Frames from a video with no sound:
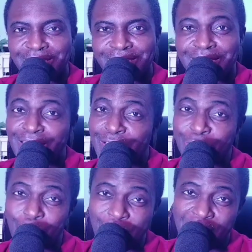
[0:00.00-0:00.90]
so
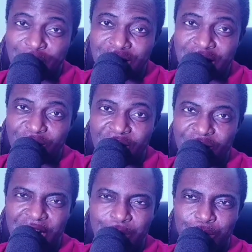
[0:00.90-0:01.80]
make yourself
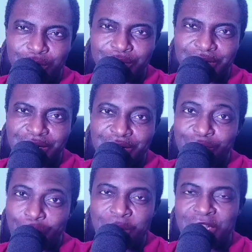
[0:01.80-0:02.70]
available for
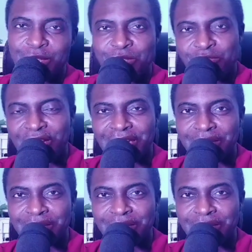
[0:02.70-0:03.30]
musical training.